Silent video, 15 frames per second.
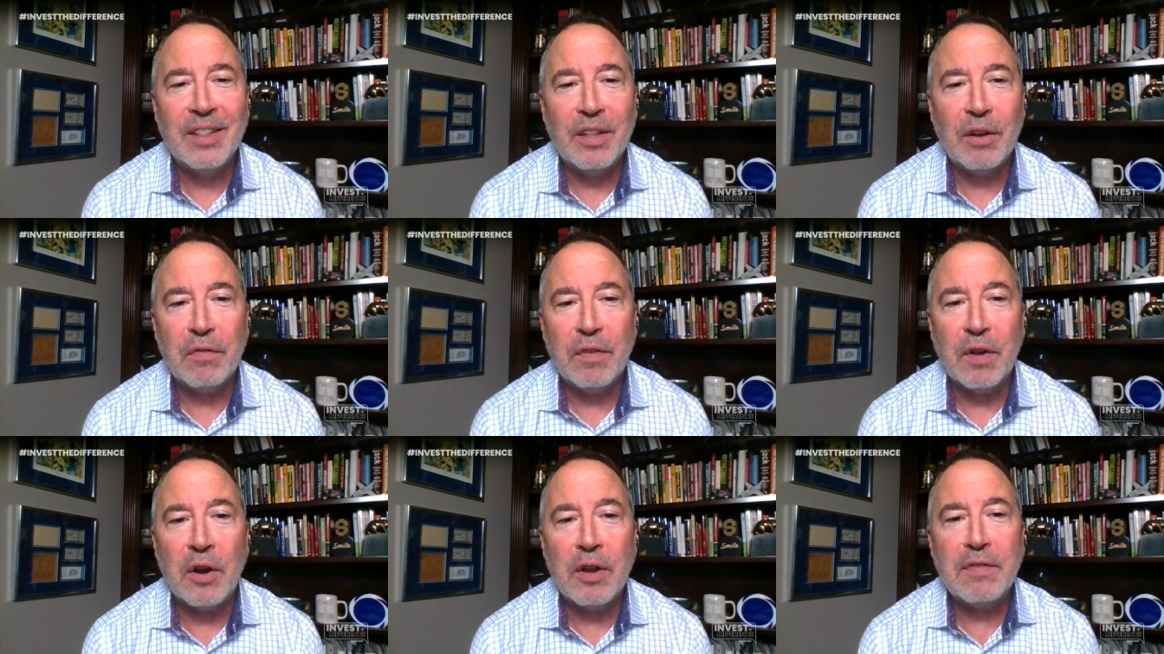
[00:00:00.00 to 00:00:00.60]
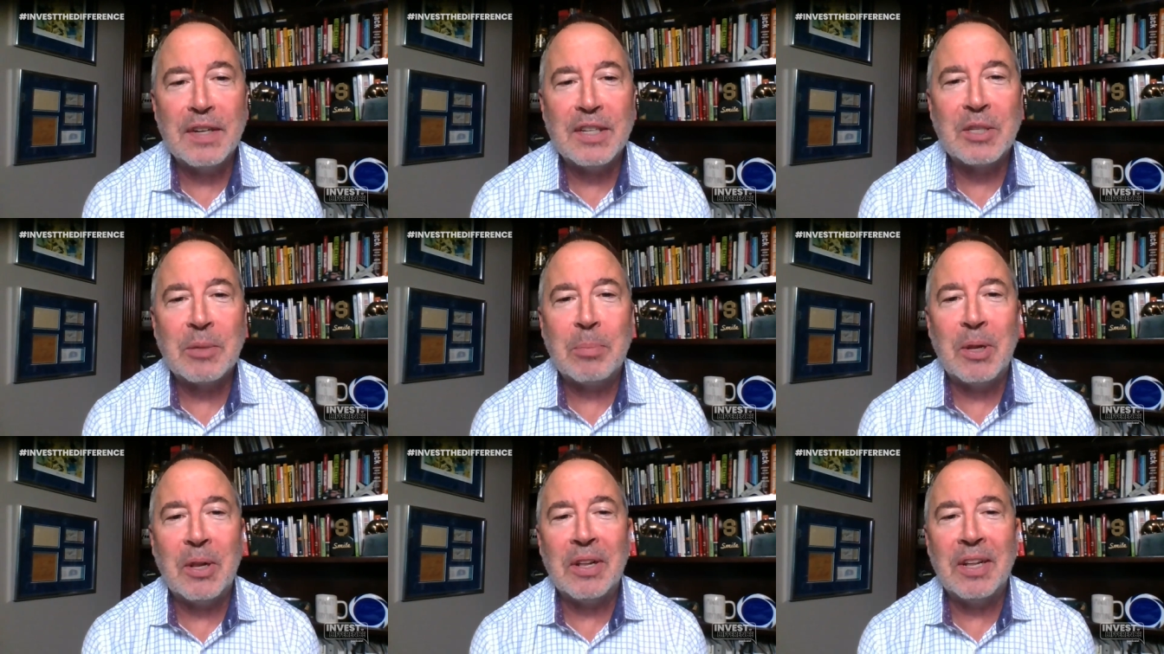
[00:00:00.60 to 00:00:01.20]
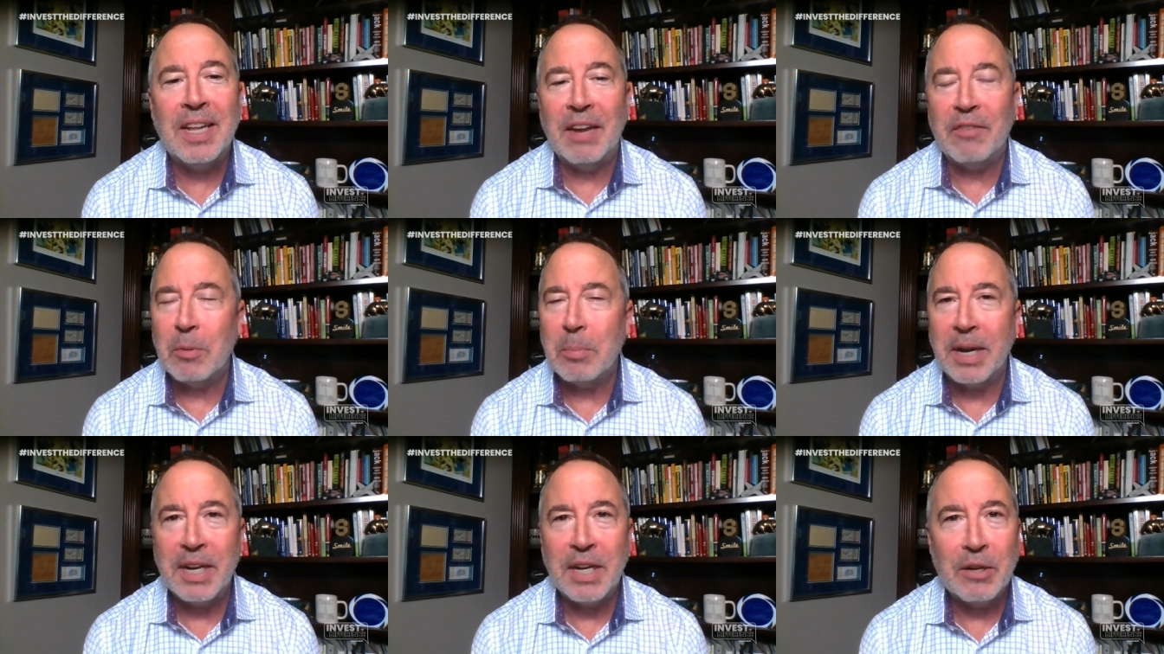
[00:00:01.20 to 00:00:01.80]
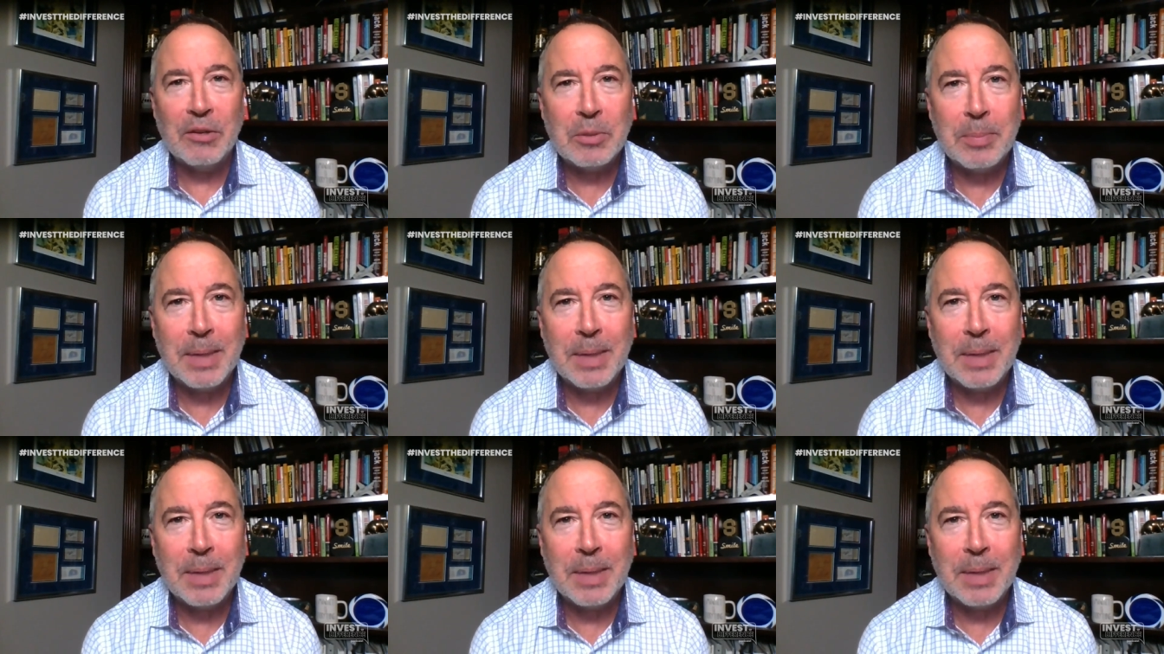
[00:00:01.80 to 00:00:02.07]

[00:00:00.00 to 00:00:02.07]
They're very visible. Everybody knows